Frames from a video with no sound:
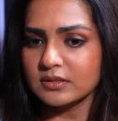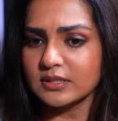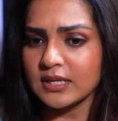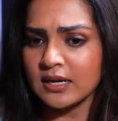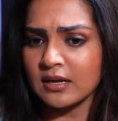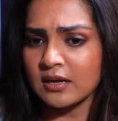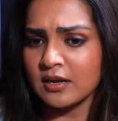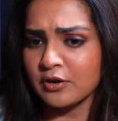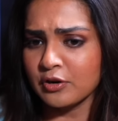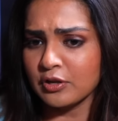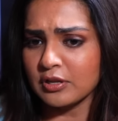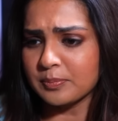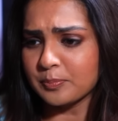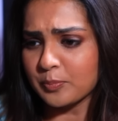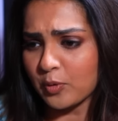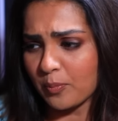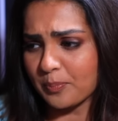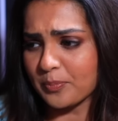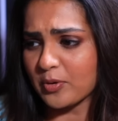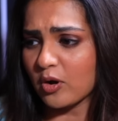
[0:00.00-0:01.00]
Thangalaan's
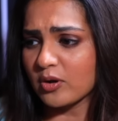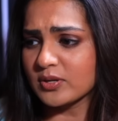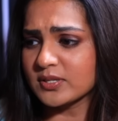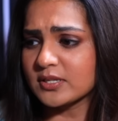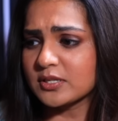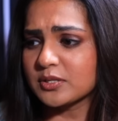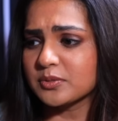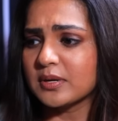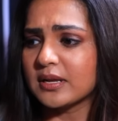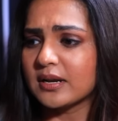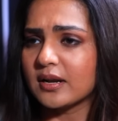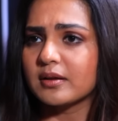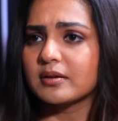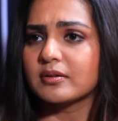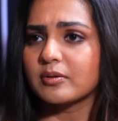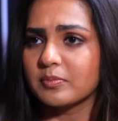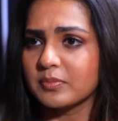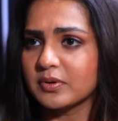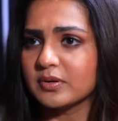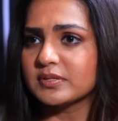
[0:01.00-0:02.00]
process is
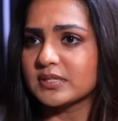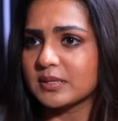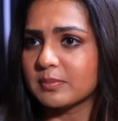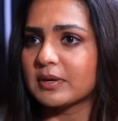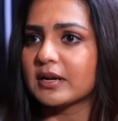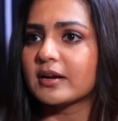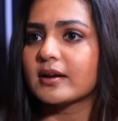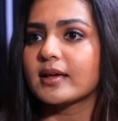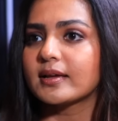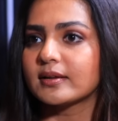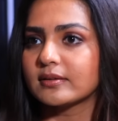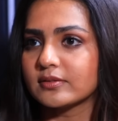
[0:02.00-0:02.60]
very similar.